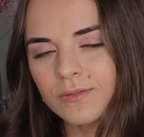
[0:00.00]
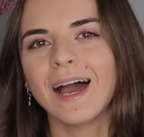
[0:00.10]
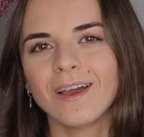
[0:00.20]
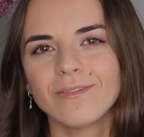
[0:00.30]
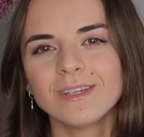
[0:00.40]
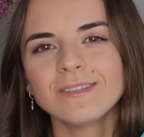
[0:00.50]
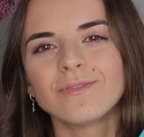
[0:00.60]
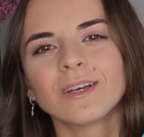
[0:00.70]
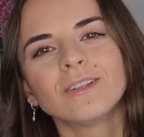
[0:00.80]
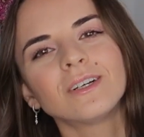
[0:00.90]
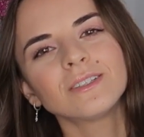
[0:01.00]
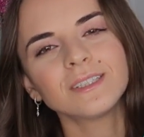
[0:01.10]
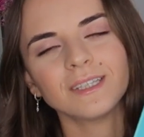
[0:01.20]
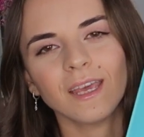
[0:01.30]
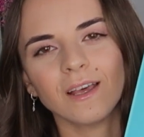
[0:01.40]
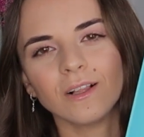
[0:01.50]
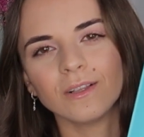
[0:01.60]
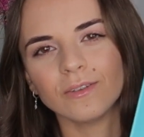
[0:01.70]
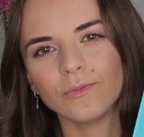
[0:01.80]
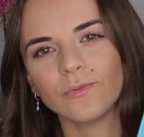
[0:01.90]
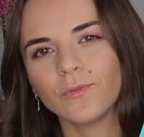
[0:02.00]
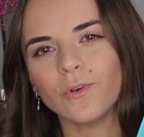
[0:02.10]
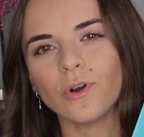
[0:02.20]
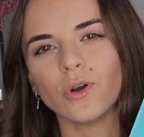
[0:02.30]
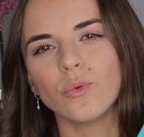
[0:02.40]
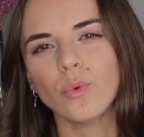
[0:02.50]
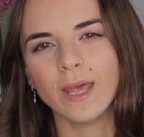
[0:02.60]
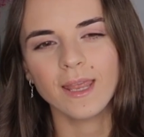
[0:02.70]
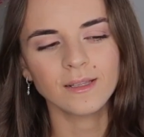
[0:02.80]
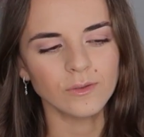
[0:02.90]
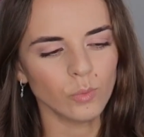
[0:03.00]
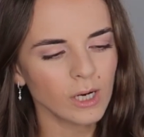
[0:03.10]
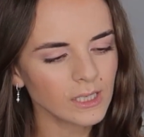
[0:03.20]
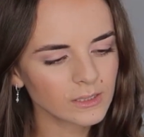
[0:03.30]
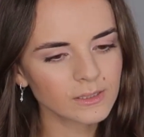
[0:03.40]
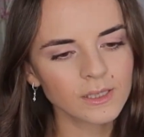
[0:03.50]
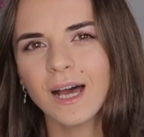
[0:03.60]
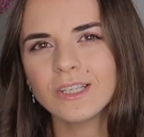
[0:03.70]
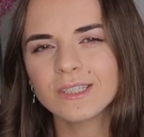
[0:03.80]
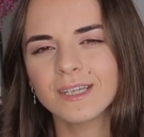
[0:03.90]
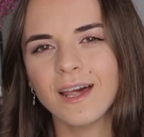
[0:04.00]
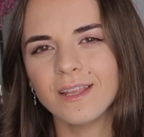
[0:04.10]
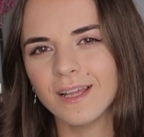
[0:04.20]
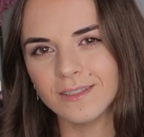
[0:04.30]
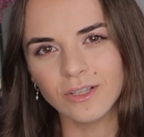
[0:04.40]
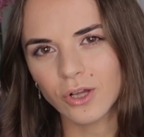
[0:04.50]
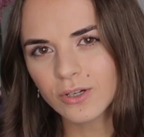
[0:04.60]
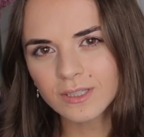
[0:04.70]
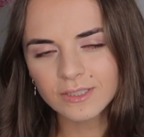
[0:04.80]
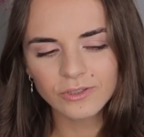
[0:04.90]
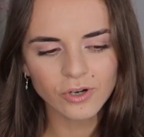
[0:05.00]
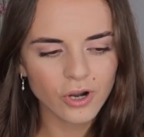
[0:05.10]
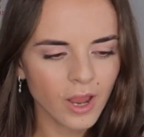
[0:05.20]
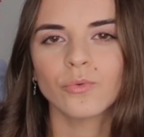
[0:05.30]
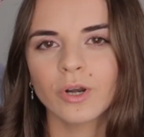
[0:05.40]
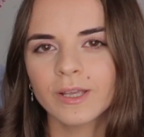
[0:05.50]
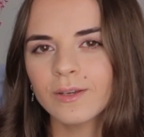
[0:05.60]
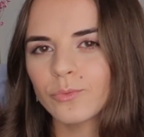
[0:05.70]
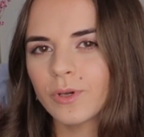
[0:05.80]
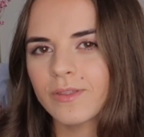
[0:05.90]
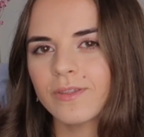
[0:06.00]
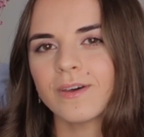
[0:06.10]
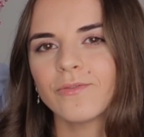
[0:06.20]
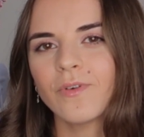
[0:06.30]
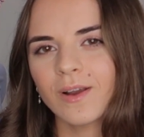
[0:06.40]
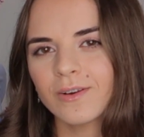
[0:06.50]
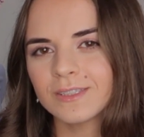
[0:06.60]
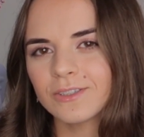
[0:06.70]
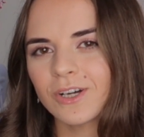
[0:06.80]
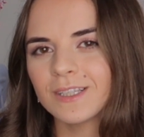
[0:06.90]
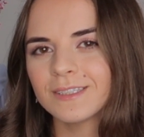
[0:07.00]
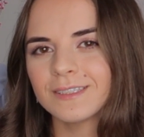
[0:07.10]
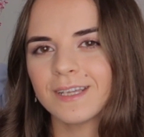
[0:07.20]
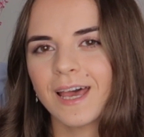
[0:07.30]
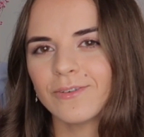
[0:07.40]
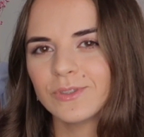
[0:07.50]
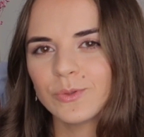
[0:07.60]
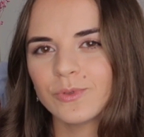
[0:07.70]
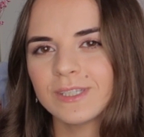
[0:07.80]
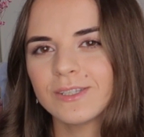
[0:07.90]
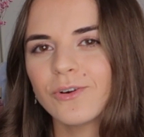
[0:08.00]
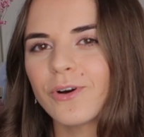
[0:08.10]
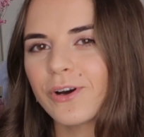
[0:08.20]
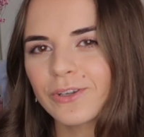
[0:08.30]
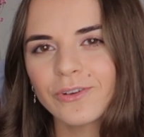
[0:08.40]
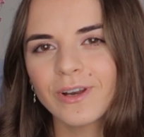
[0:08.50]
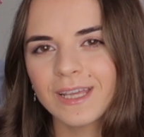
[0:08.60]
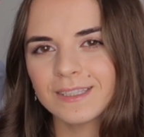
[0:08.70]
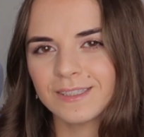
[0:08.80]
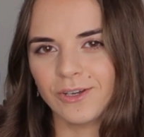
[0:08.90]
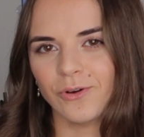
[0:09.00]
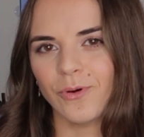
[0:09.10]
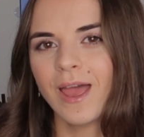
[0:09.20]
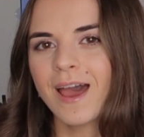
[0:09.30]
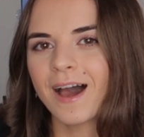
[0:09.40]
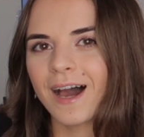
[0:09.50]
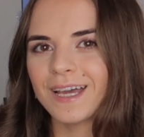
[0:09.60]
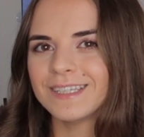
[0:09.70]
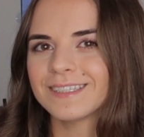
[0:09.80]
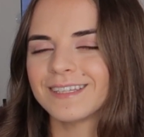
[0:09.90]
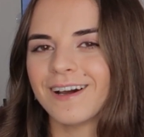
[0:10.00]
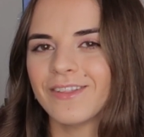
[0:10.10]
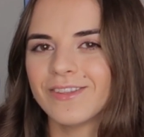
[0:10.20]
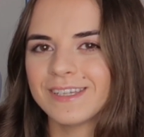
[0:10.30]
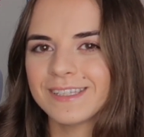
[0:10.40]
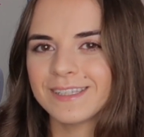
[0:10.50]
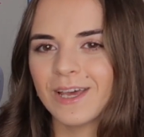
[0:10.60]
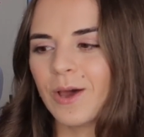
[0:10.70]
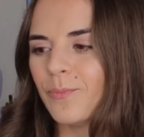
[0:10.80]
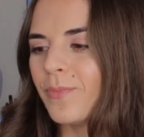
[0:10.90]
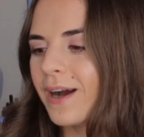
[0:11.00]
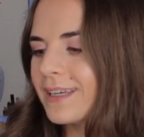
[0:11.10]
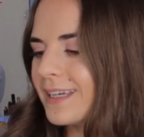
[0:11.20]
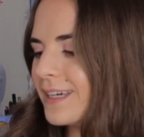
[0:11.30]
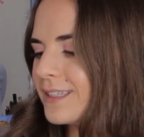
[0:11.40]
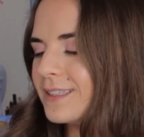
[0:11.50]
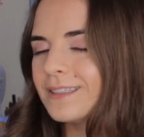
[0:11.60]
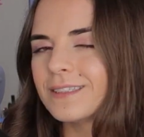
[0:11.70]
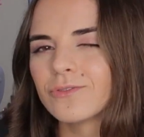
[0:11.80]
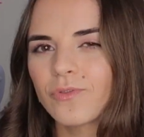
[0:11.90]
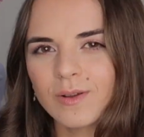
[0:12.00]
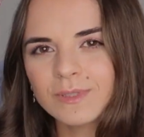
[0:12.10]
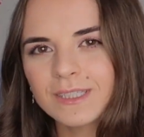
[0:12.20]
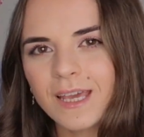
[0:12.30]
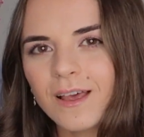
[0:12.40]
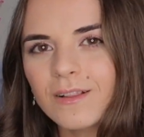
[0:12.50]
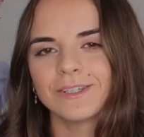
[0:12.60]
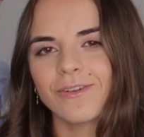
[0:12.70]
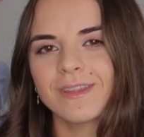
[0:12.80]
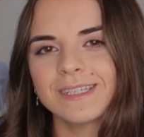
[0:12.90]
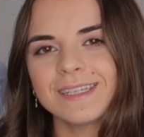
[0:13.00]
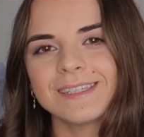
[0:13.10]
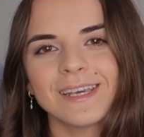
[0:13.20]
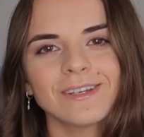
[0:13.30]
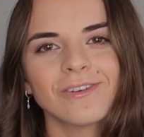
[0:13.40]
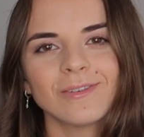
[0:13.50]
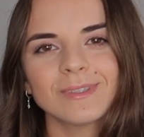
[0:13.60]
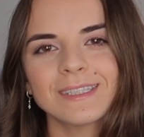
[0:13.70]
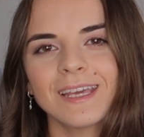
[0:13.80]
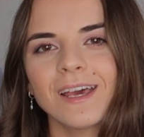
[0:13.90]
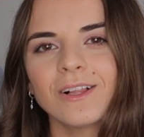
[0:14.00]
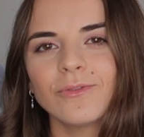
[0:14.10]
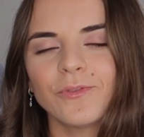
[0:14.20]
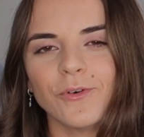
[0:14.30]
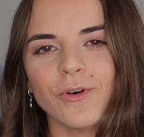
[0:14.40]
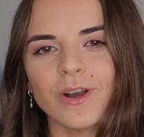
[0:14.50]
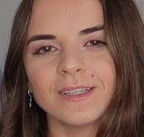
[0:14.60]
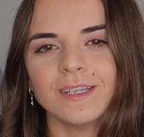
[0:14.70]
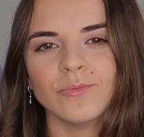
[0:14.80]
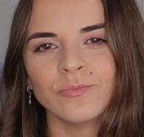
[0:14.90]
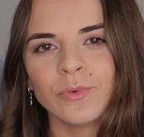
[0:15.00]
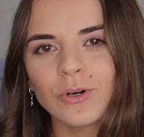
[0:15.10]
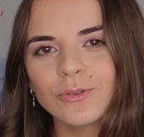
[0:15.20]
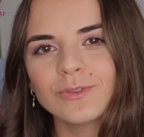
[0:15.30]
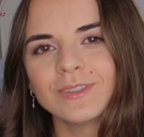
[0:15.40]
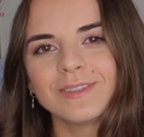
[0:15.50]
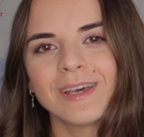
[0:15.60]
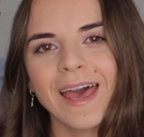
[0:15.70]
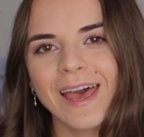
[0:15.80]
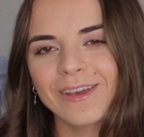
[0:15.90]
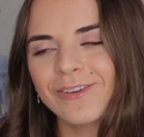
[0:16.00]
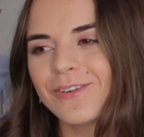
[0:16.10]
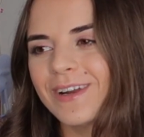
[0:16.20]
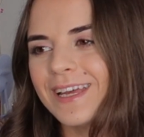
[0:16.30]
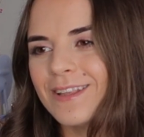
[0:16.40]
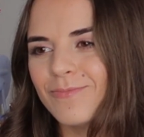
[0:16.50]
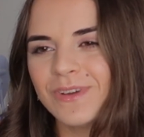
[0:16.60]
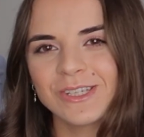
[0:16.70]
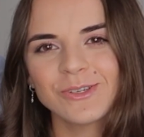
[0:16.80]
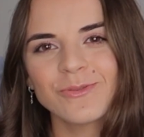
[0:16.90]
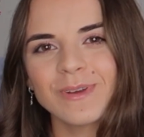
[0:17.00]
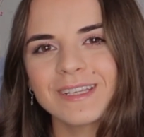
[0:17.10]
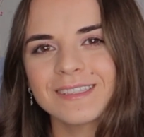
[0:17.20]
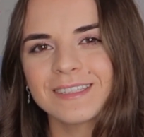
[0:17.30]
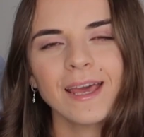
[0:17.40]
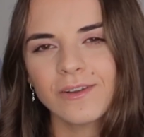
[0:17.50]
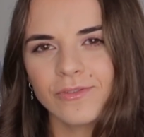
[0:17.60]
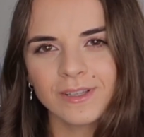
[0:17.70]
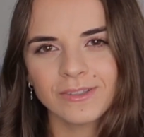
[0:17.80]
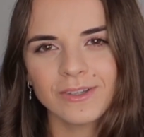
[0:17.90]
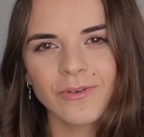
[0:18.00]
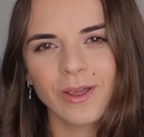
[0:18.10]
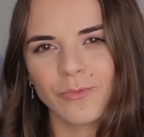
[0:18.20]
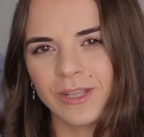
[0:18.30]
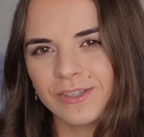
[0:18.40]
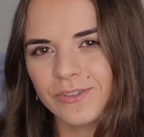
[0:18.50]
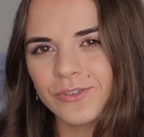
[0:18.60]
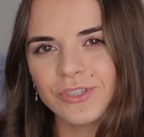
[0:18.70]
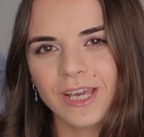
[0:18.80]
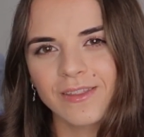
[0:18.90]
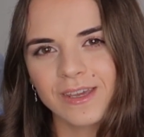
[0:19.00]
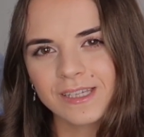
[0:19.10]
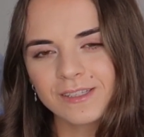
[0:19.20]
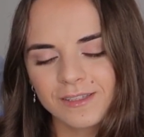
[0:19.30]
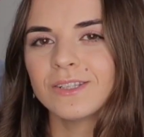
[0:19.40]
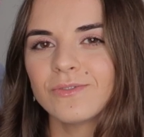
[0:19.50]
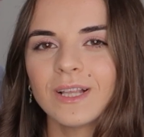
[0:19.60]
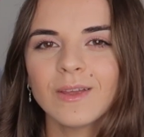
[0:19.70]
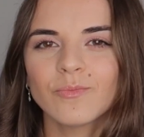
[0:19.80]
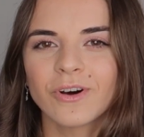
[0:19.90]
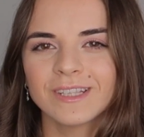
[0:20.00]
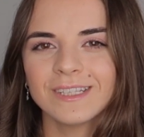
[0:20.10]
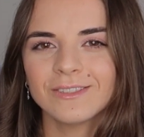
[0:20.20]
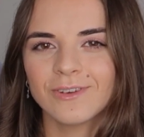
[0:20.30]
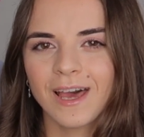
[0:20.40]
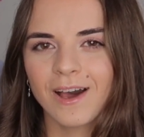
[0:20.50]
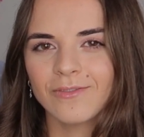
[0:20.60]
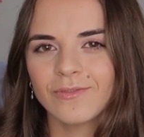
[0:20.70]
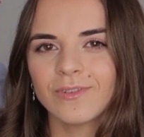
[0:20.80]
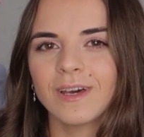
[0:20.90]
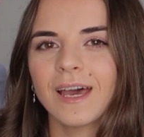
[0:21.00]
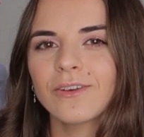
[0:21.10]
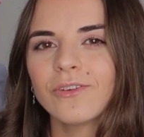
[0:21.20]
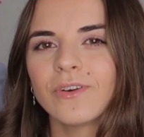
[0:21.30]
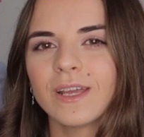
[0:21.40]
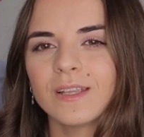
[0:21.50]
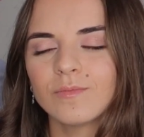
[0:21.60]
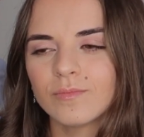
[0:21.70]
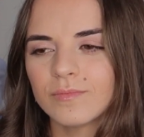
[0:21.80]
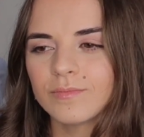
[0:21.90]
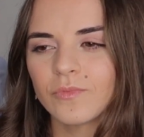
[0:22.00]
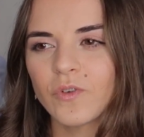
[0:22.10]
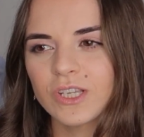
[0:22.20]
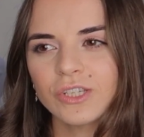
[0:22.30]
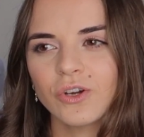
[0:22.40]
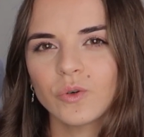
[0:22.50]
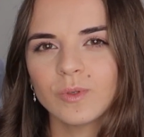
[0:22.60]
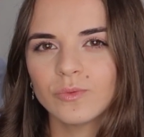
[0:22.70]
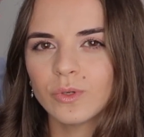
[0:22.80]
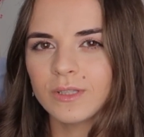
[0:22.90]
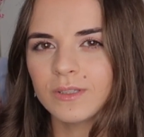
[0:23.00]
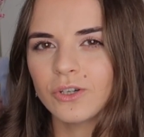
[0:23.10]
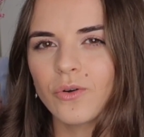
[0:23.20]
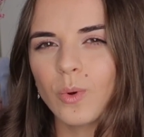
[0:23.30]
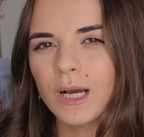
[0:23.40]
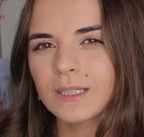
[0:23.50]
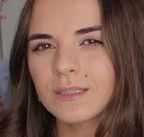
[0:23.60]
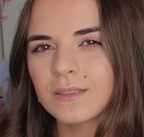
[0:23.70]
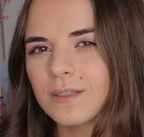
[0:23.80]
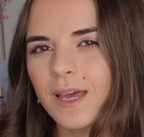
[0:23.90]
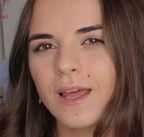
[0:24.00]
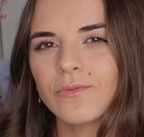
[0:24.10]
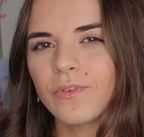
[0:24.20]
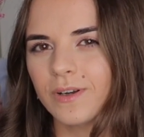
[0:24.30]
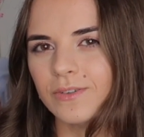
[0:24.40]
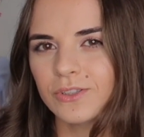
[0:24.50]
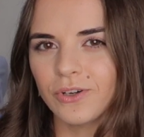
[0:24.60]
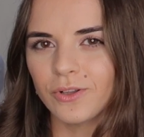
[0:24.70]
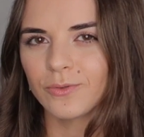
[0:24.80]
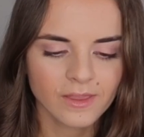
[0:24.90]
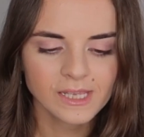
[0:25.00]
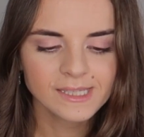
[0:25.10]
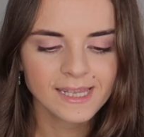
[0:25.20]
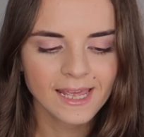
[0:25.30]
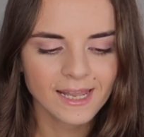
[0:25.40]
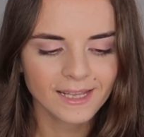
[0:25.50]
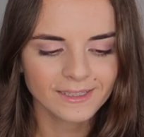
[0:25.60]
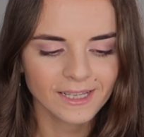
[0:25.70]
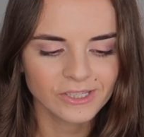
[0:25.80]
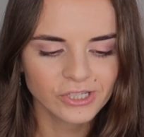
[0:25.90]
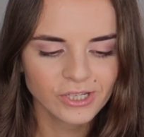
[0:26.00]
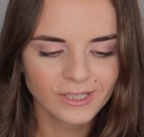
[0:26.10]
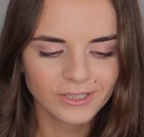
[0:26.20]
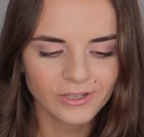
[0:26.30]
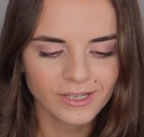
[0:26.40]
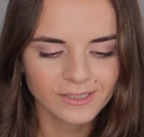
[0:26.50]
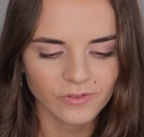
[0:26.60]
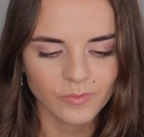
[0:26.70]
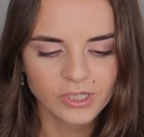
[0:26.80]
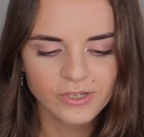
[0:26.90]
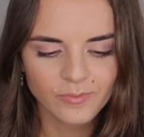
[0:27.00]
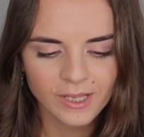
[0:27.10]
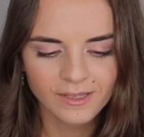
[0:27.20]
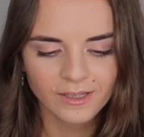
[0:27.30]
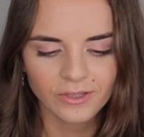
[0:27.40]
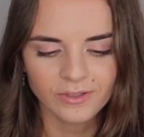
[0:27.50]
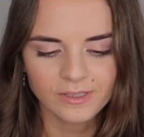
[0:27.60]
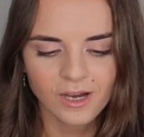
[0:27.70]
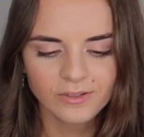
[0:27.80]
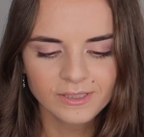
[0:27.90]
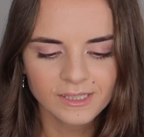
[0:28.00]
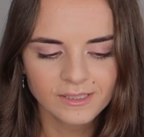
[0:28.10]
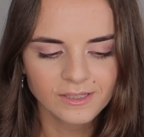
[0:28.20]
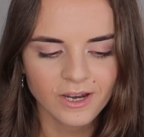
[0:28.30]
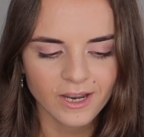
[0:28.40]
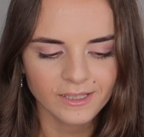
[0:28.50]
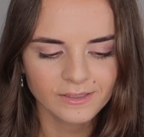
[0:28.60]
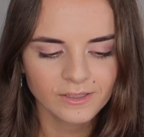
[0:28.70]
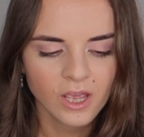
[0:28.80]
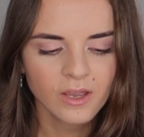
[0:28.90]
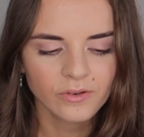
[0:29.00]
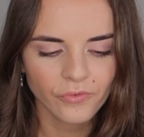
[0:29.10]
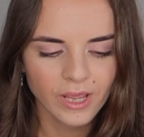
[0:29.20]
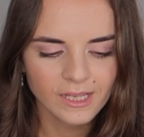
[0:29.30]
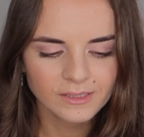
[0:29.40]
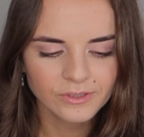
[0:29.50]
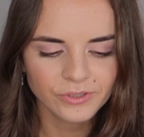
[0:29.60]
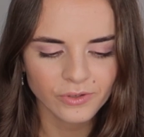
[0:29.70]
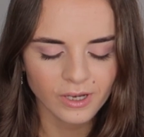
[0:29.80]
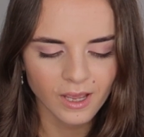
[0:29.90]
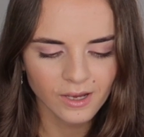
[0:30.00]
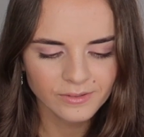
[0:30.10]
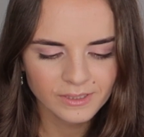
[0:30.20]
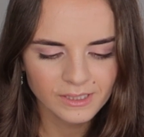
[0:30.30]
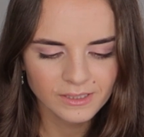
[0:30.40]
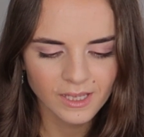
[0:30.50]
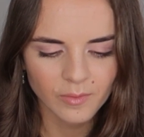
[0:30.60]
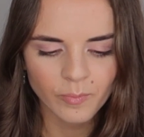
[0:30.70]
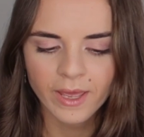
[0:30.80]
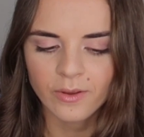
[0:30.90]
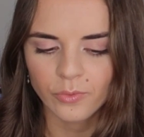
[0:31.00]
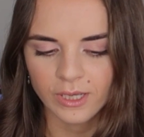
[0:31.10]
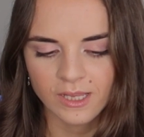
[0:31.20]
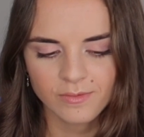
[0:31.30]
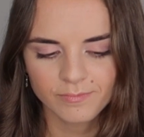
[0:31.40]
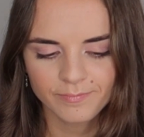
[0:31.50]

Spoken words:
I have this regular scale for weighing the wax. I just got it at the local store. Working with fragrance oils, they have to be so accurate, so I just got this pocket gram scale. So this is a gram scale for the most accurate measurements. I definitely recommend you to check this. It's really important to have accurate ratio between your wax and fragrance oil. They say that additional units of measurement includes ounces, carats, grains, troy ounces, and penny weight.